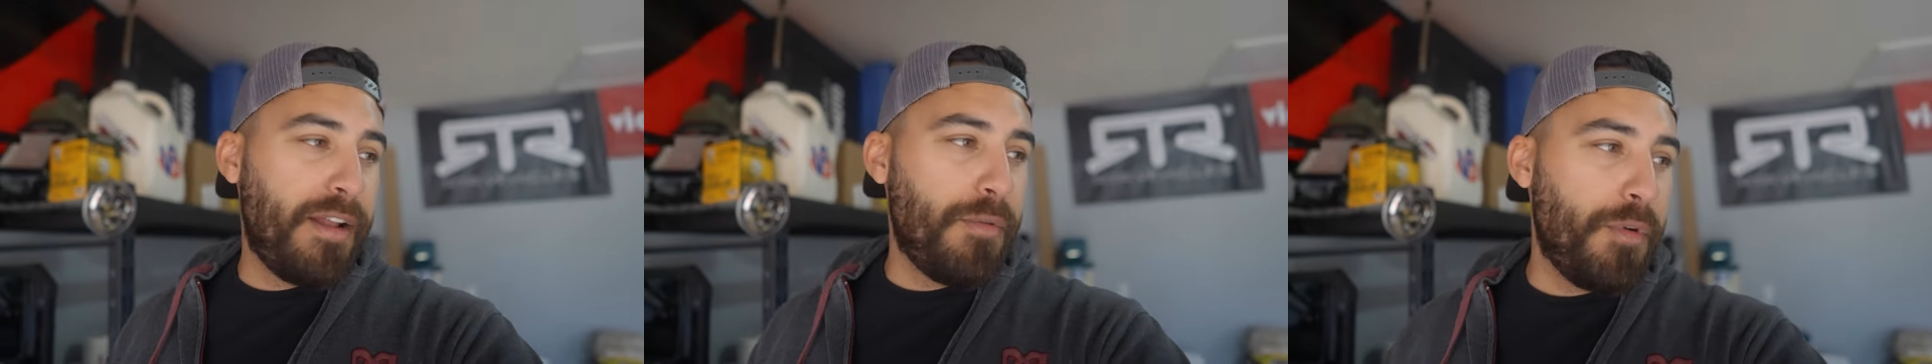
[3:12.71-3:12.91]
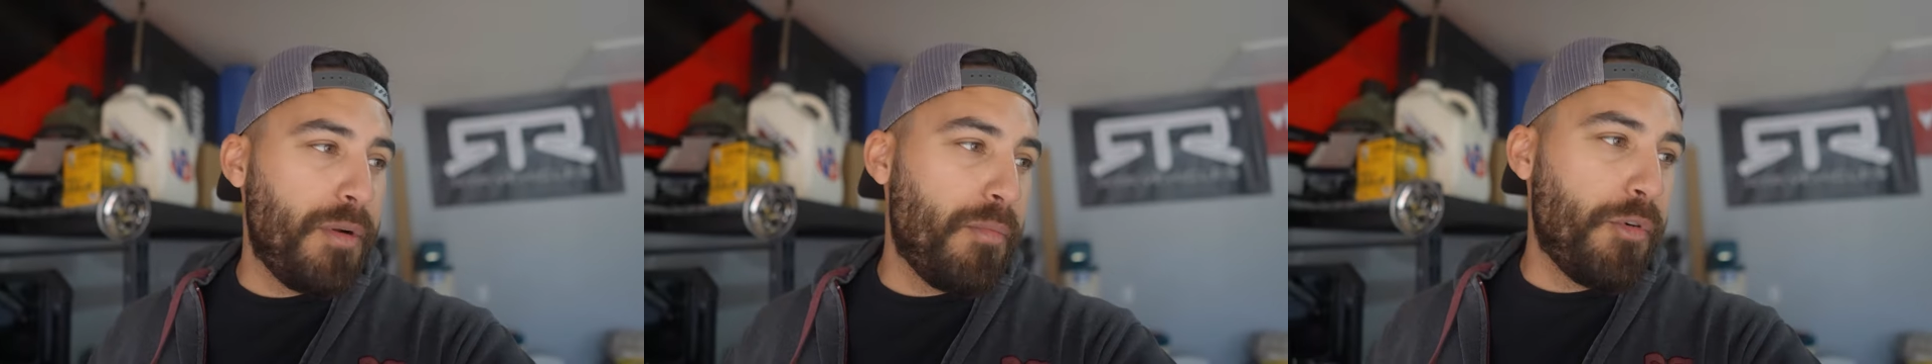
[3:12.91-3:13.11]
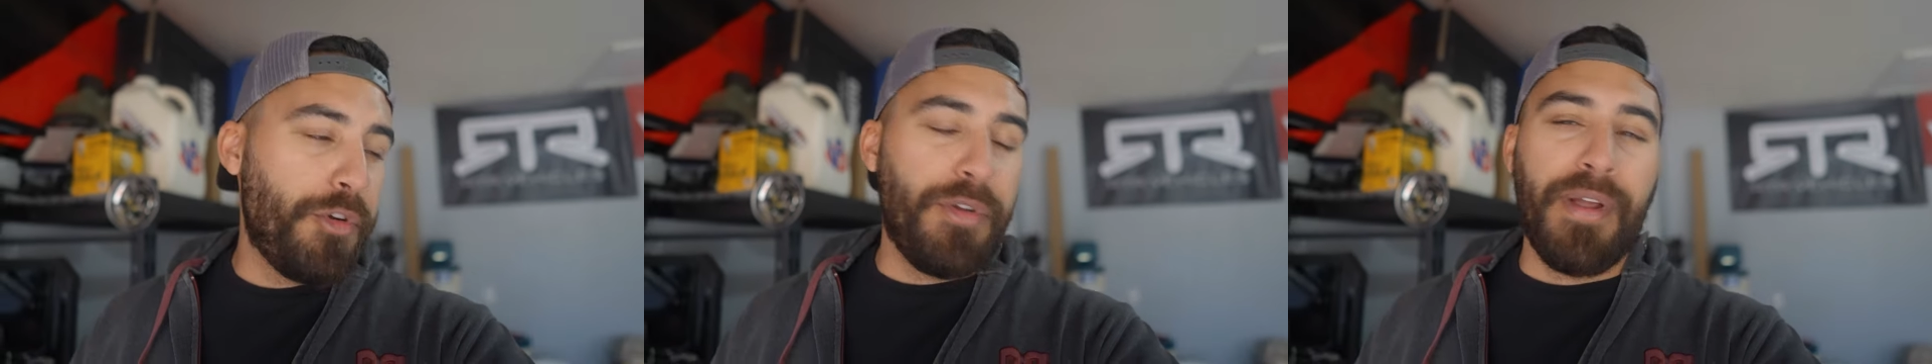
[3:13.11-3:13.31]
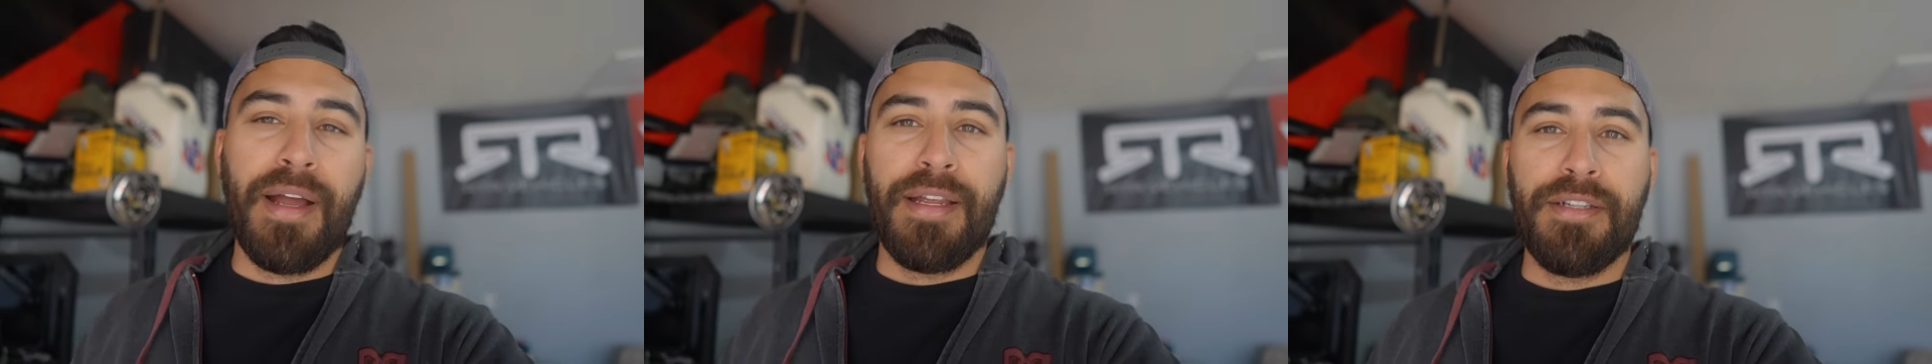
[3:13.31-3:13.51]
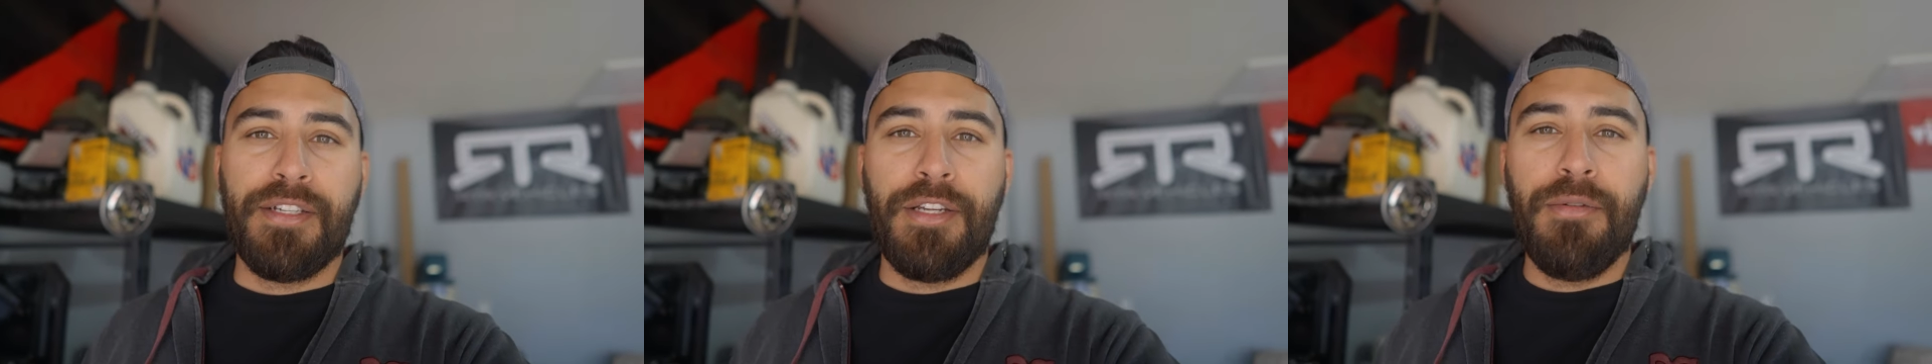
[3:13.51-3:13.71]
I don't wanna bore you
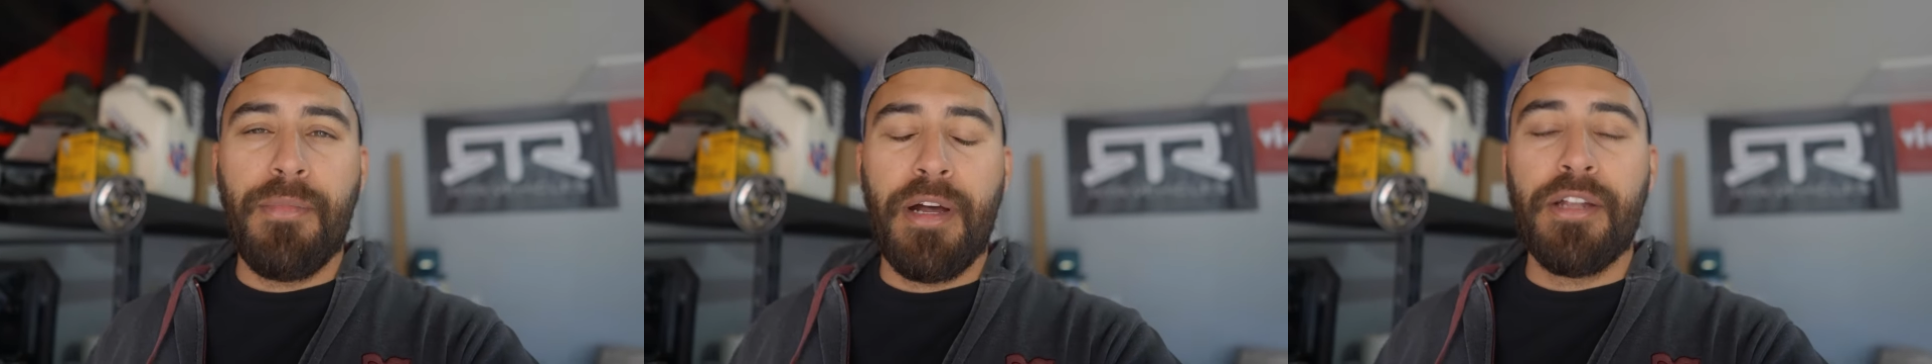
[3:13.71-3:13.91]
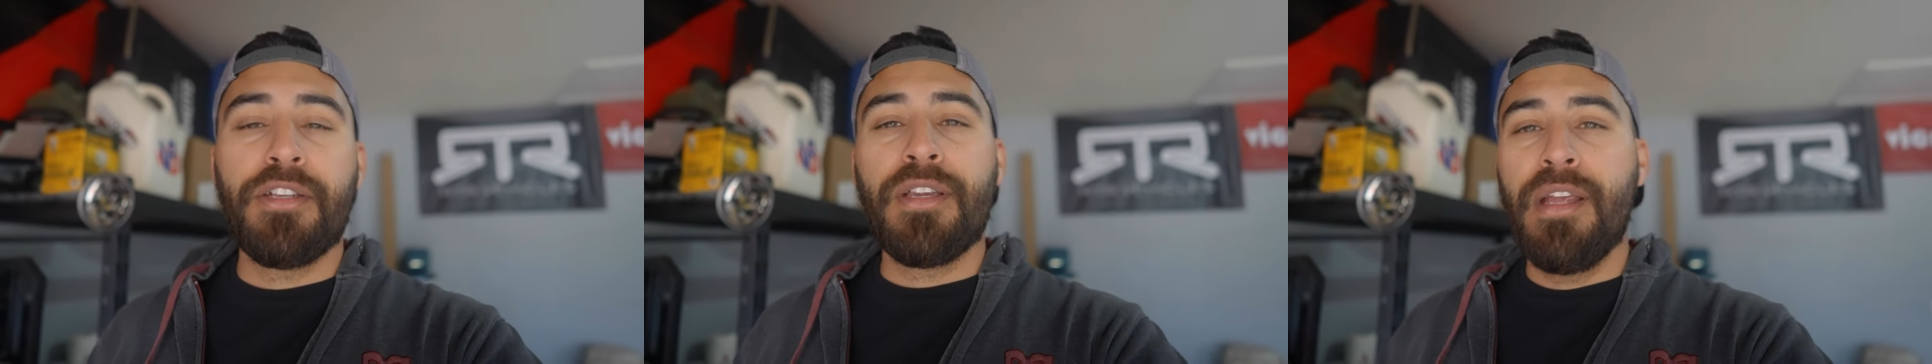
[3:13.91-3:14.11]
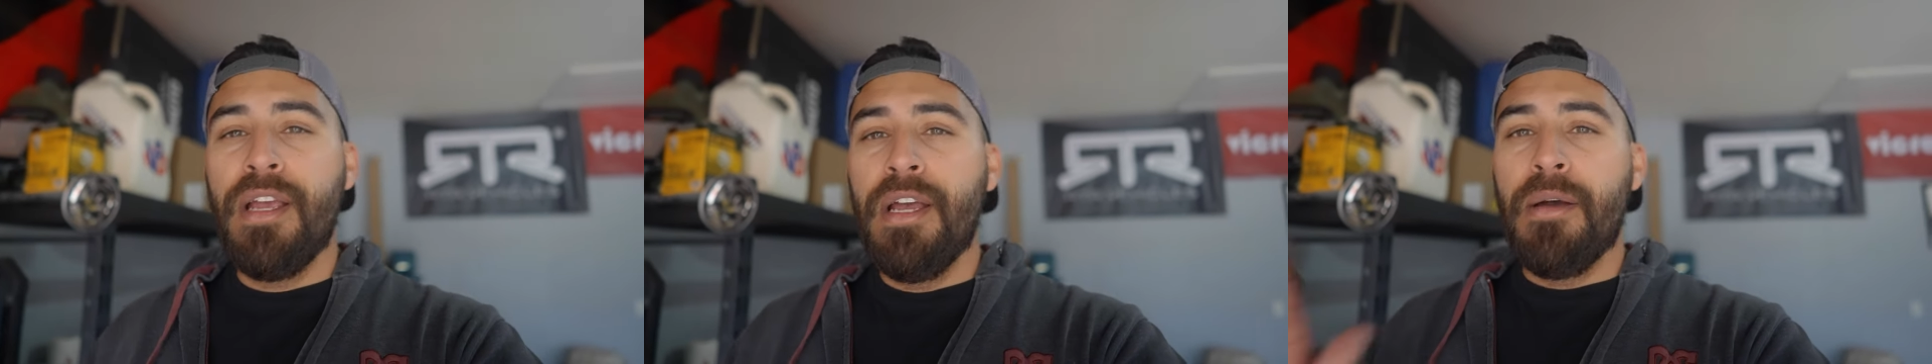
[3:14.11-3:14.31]
guys too much,